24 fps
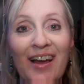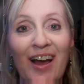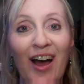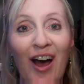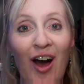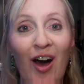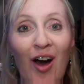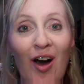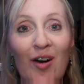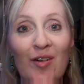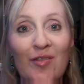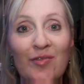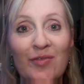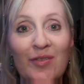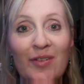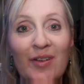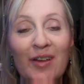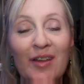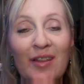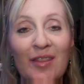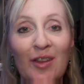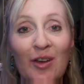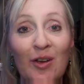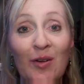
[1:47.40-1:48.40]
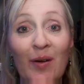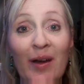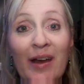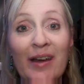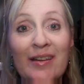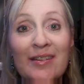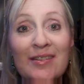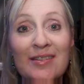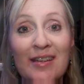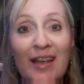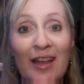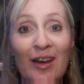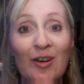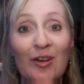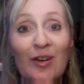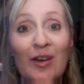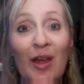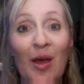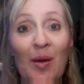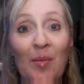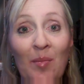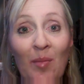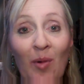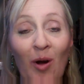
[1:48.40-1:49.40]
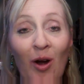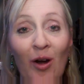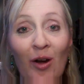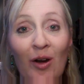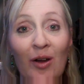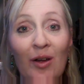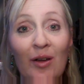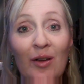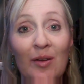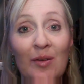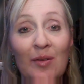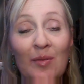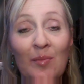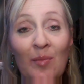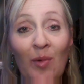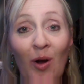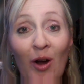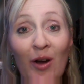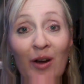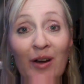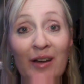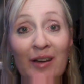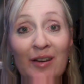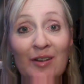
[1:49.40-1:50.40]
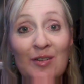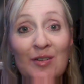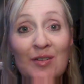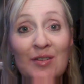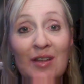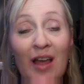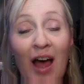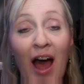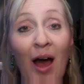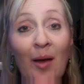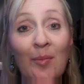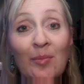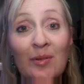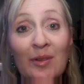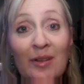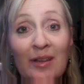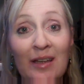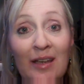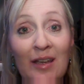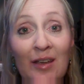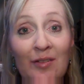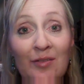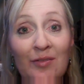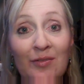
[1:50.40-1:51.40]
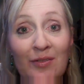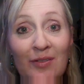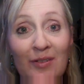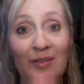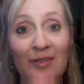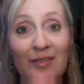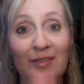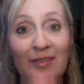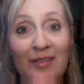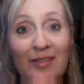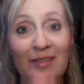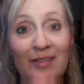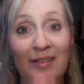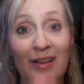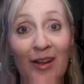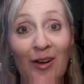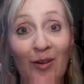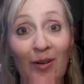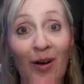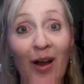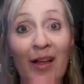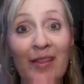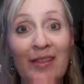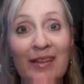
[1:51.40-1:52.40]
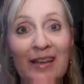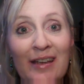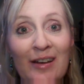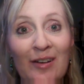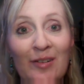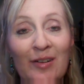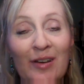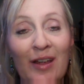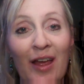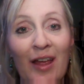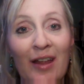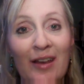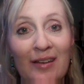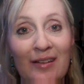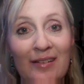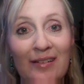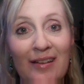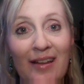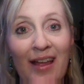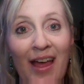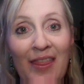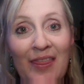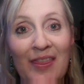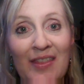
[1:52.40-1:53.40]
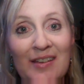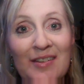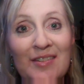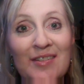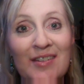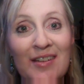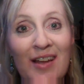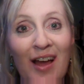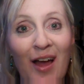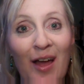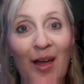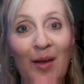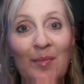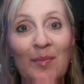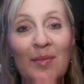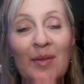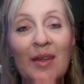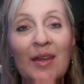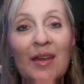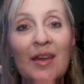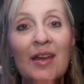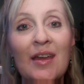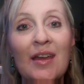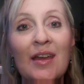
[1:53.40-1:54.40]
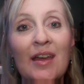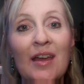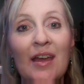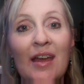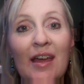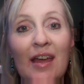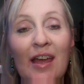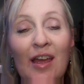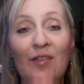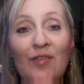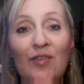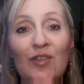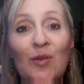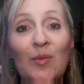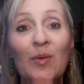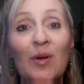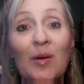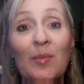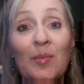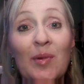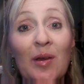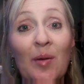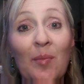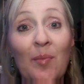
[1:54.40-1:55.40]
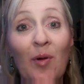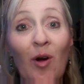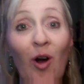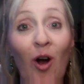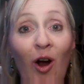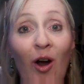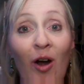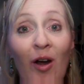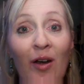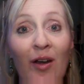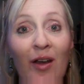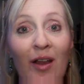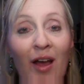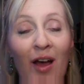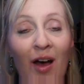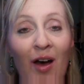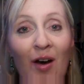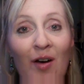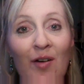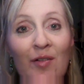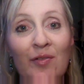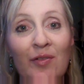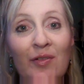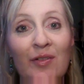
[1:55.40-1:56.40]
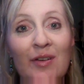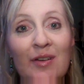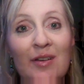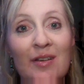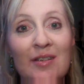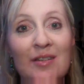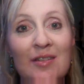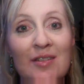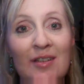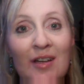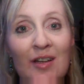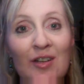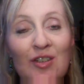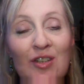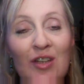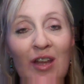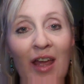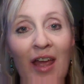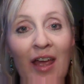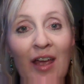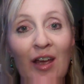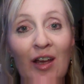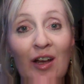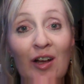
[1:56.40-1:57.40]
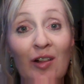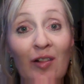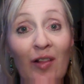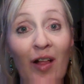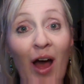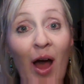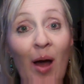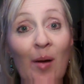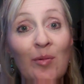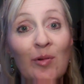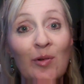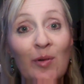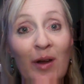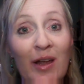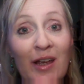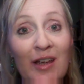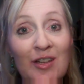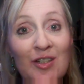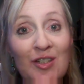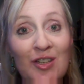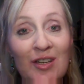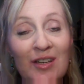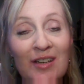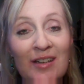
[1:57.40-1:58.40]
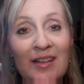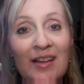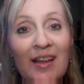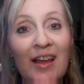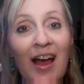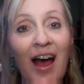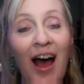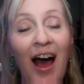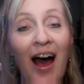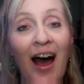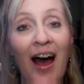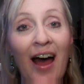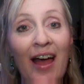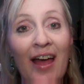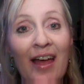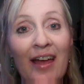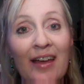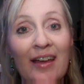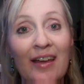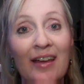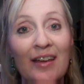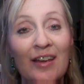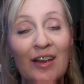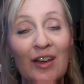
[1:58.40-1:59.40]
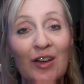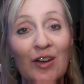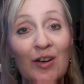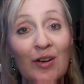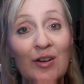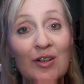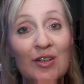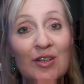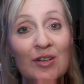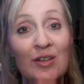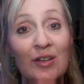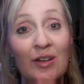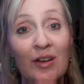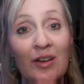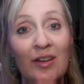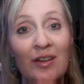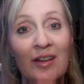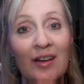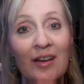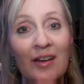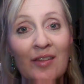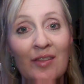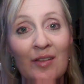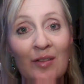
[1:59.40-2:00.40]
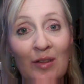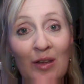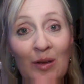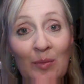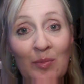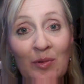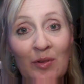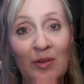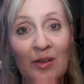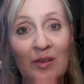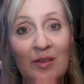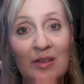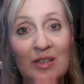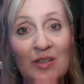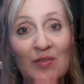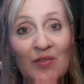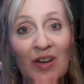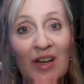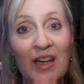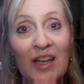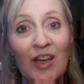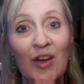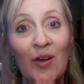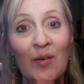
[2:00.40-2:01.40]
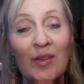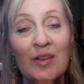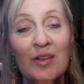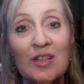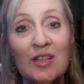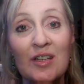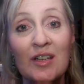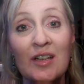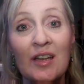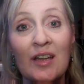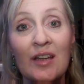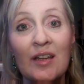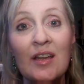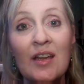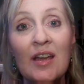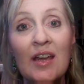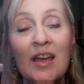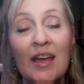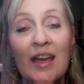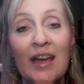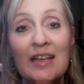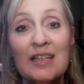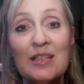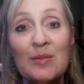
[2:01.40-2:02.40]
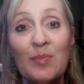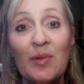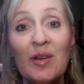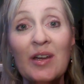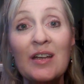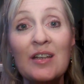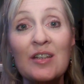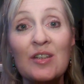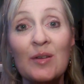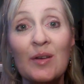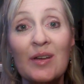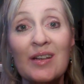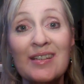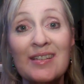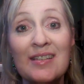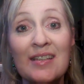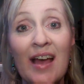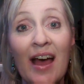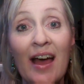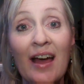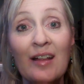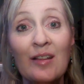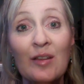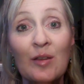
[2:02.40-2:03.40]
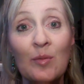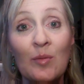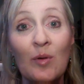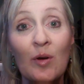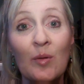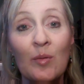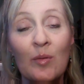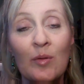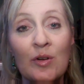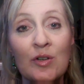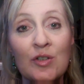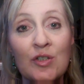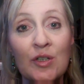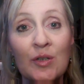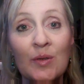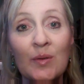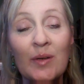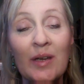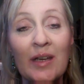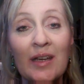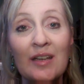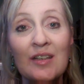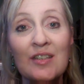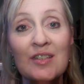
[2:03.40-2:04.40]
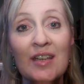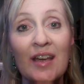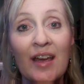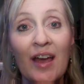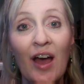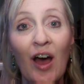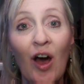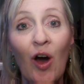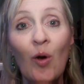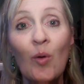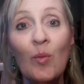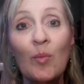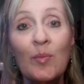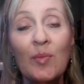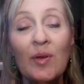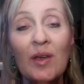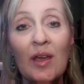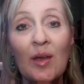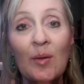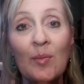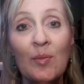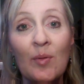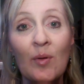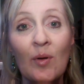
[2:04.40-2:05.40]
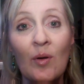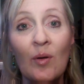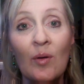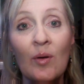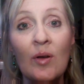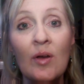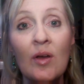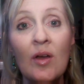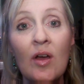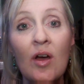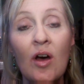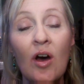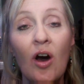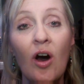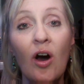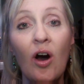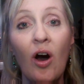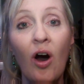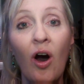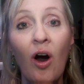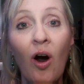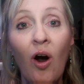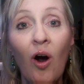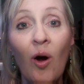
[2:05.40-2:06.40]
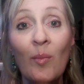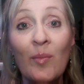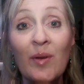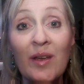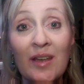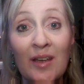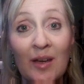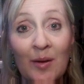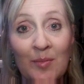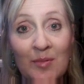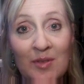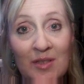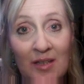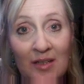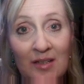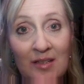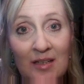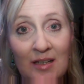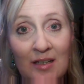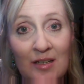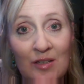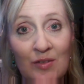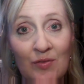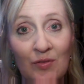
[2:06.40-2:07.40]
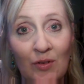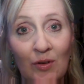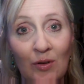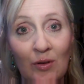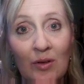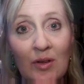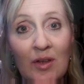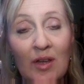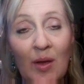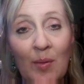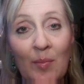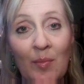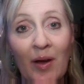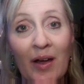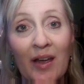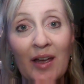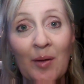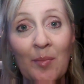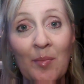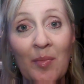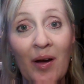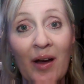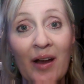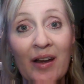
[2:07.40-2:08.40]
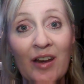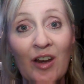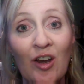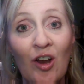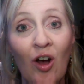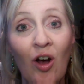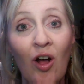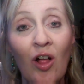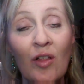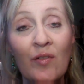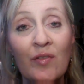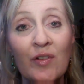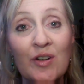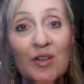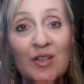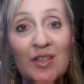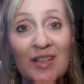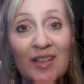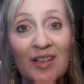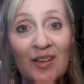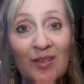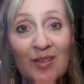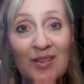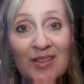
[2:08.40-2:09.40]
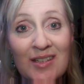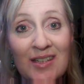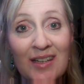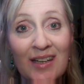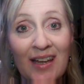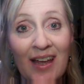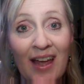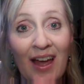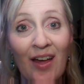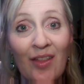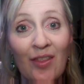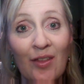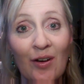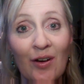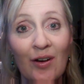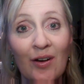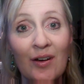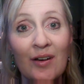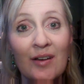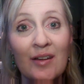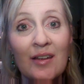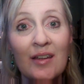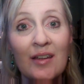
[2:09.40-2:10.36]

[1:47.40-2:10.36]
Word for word: of the greatest internet mar- marketers, I believe, that are on the internet at this time. If you want to be a part of such a collaboration, I encourage you to click on the link below this video going to explain to you exactly what we're doing to help people all become successful by combining all of our skills together